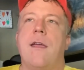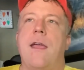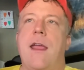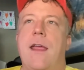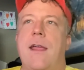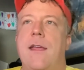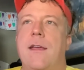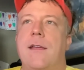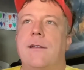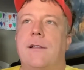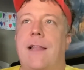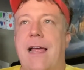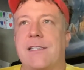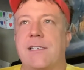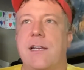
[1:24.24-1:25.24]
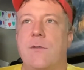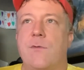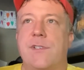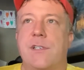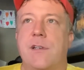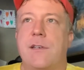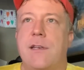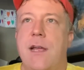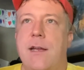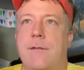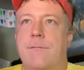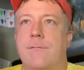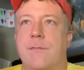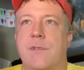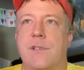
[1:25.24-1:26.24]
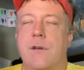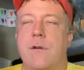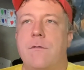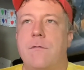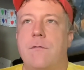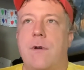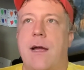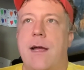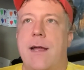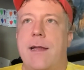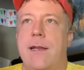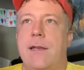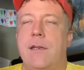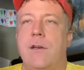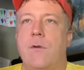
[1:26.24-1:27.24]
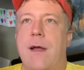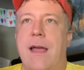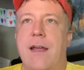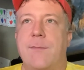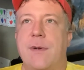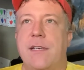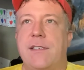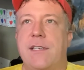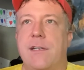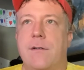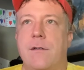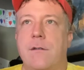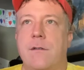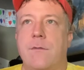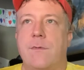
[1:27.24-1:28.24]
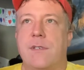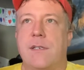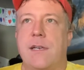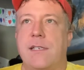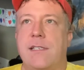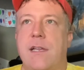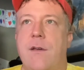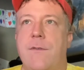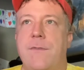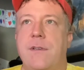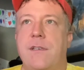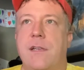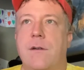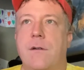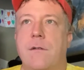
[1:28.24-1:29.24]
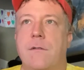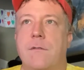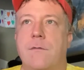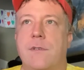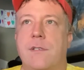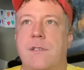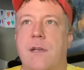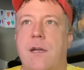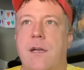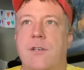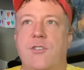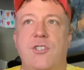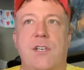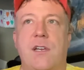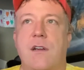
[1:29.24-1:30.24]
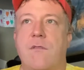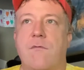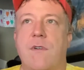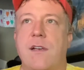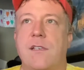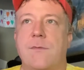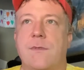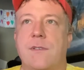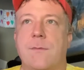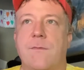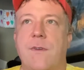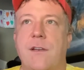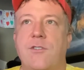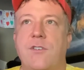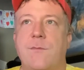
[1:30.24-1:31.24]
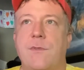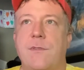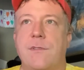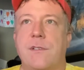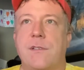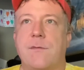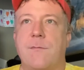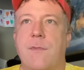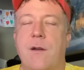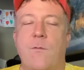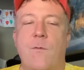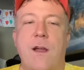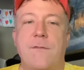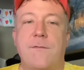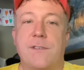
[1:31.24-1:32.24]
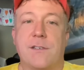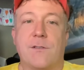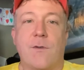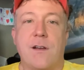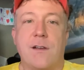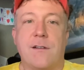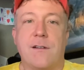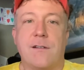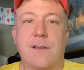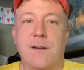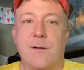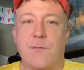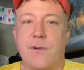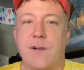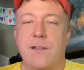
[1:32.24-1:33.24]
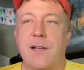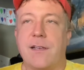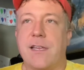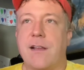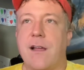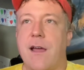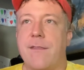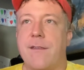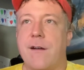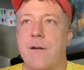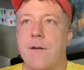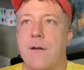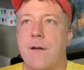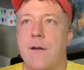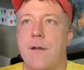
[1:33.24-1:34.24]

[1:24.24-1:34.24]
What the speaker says: And last night was a good night. So I had my dinner. It was a nice, healthy dinner. It was chicken and rice with some vegetables. My wife is a great cook, and I'm a pretty lucky guy there.